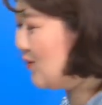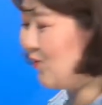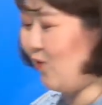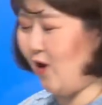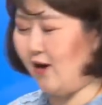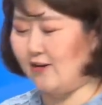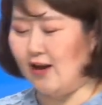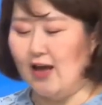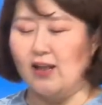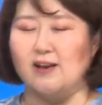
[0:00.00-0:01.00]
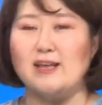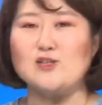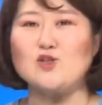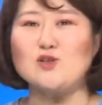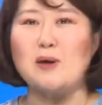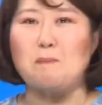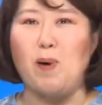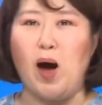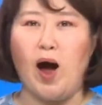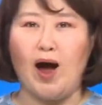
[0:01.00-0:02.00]
word. Let's do the
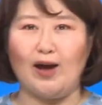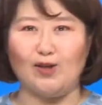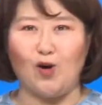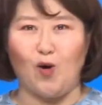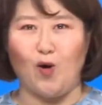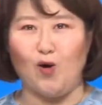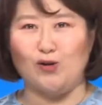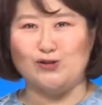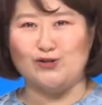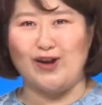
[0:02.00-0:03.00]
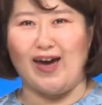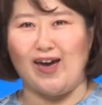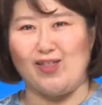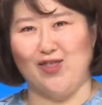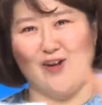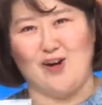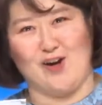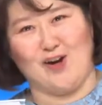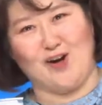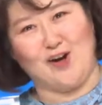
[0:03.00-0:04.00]
pine all
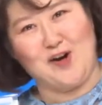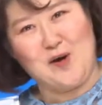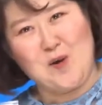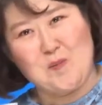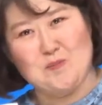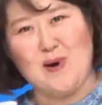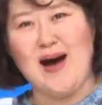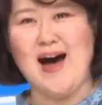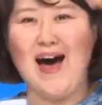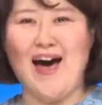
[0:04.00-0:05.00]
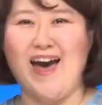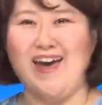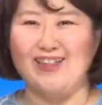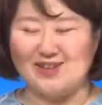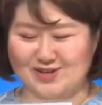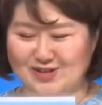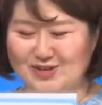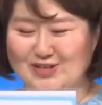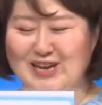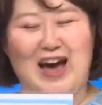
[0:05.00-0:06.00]
together. Pine.
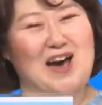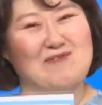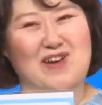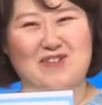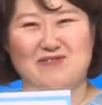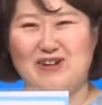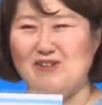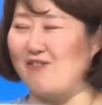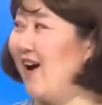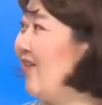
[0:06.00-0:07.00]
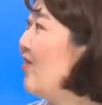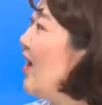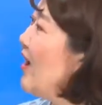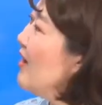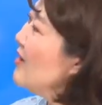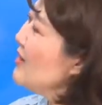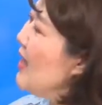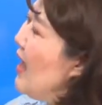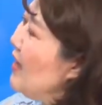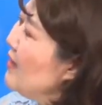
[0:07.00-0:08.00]
Good job, everyone.
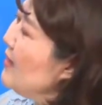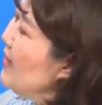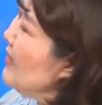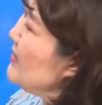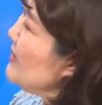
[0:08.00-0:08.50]
Then let's